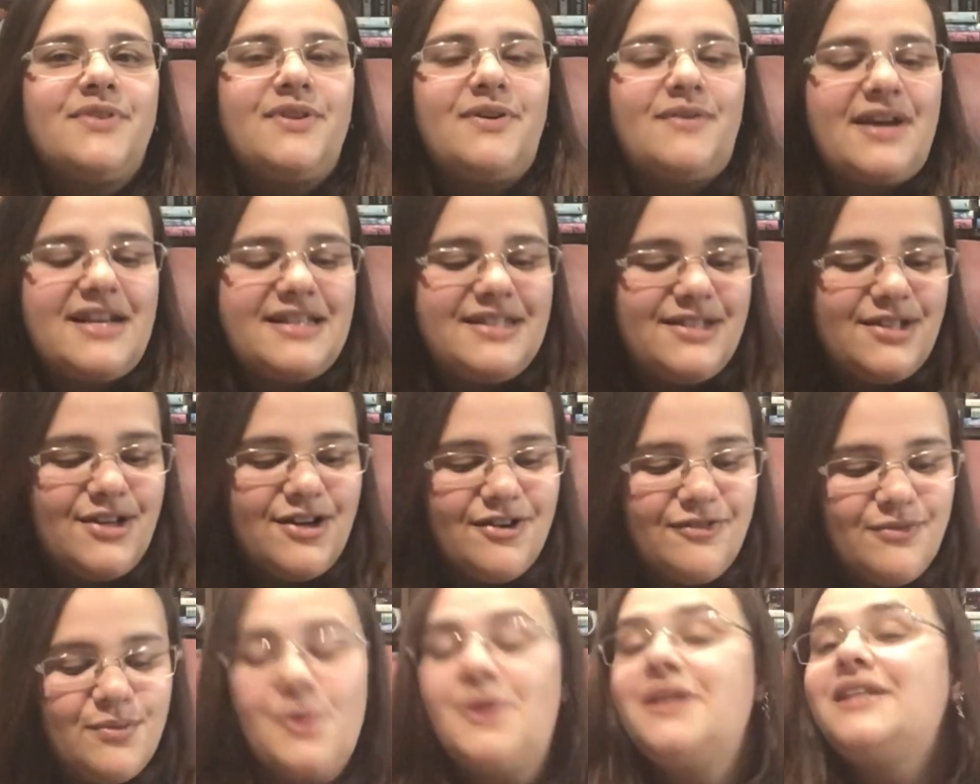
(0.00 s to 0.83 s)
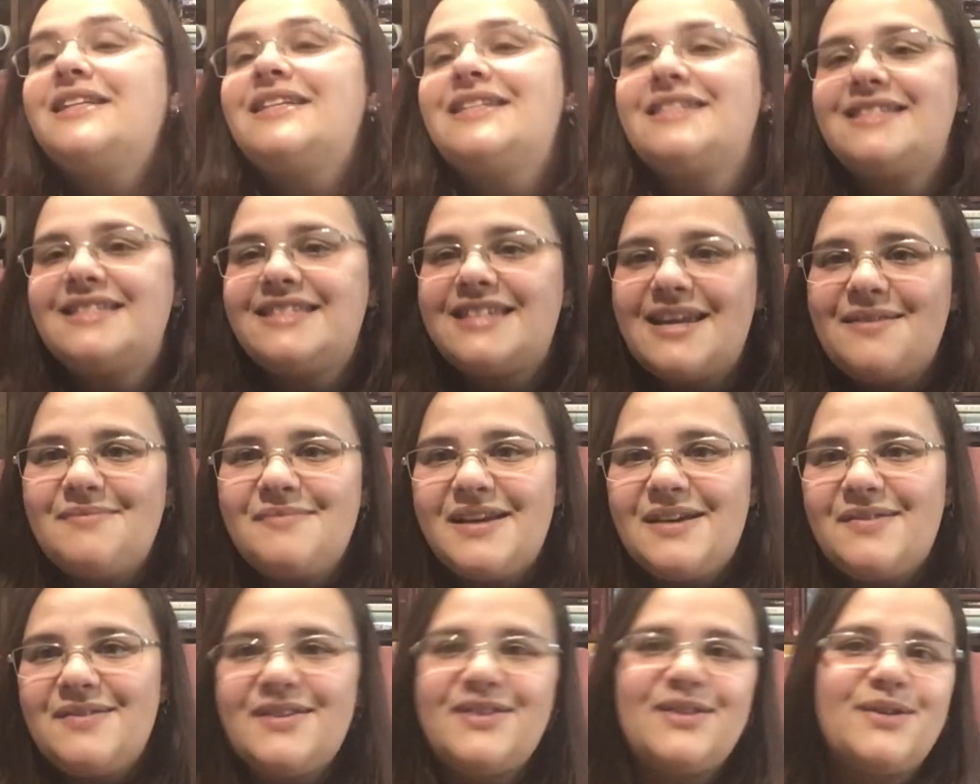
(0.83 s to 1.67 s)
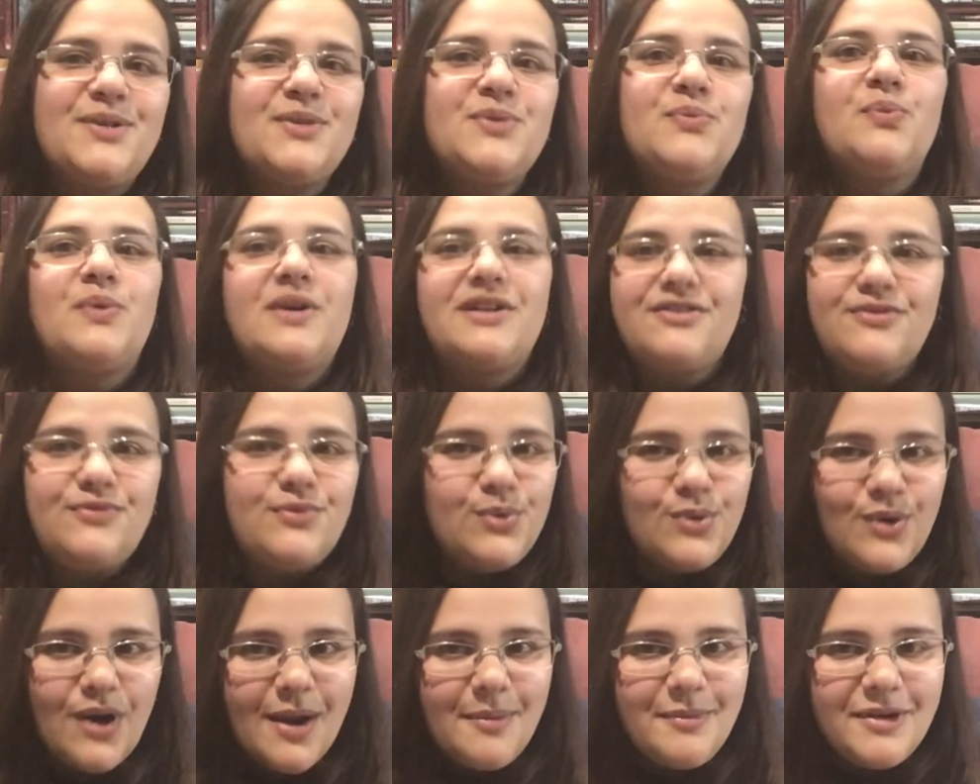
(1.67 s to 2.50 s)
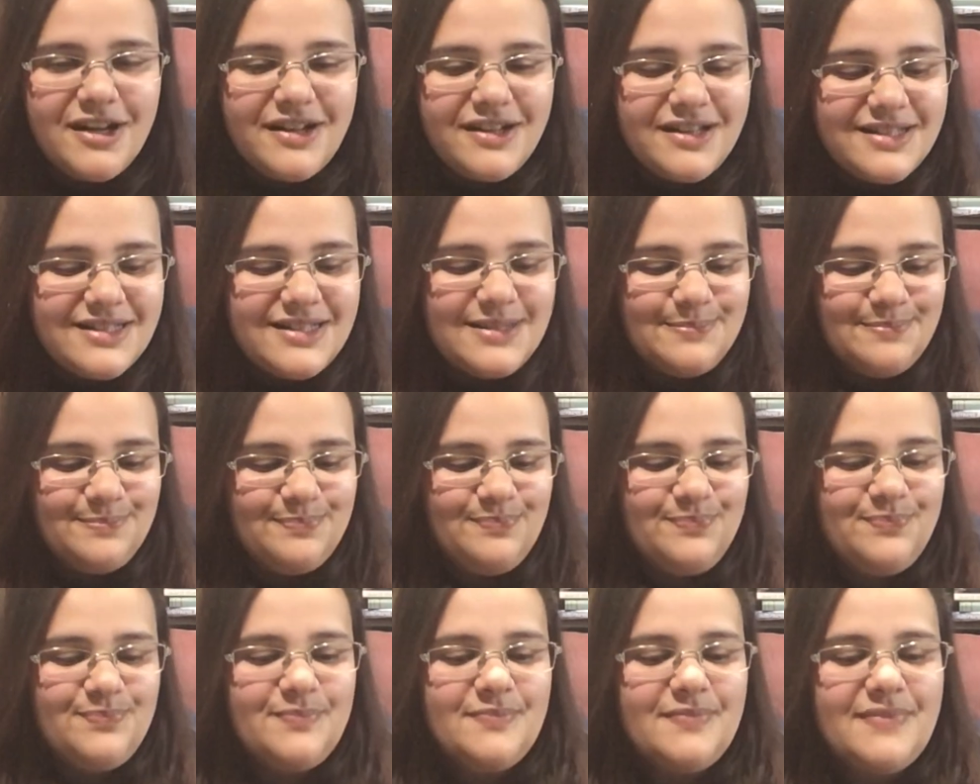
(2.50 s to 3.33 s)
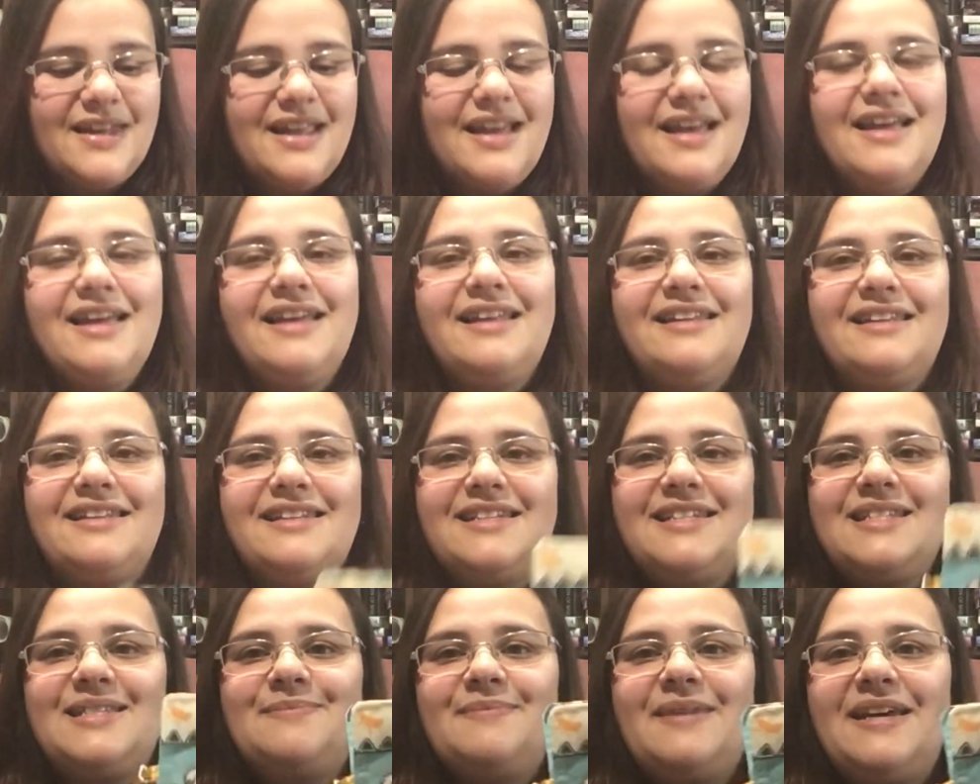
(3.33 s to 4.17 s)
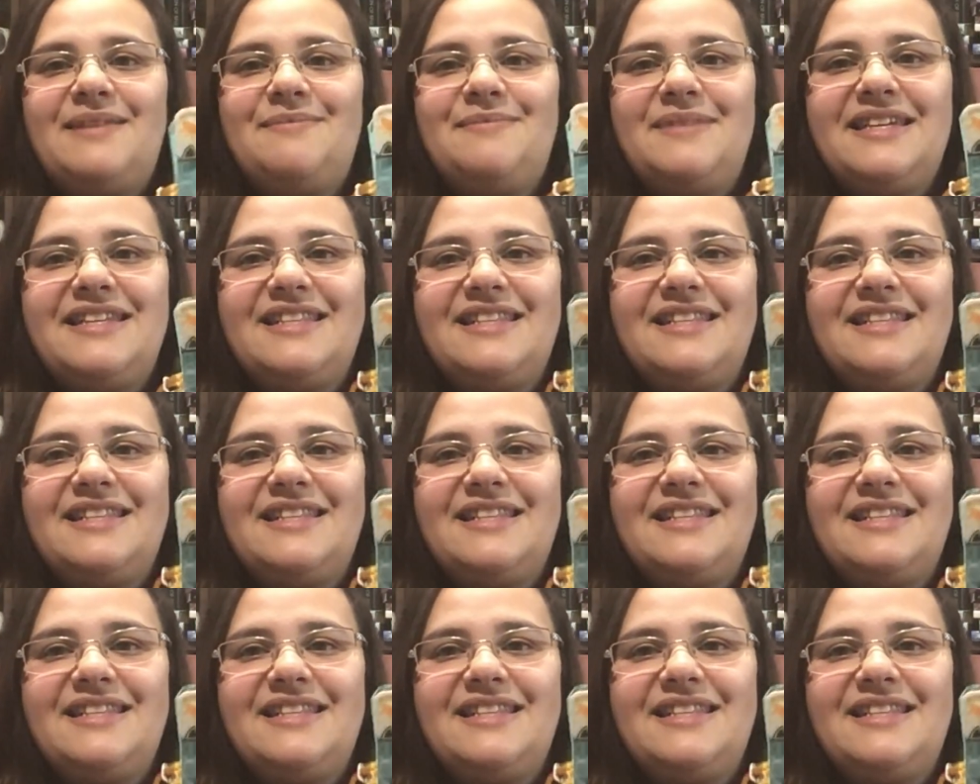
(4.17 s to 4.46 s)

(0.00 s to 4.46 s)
rest of what Liz sent me with those wonderful grime guards. Liz made me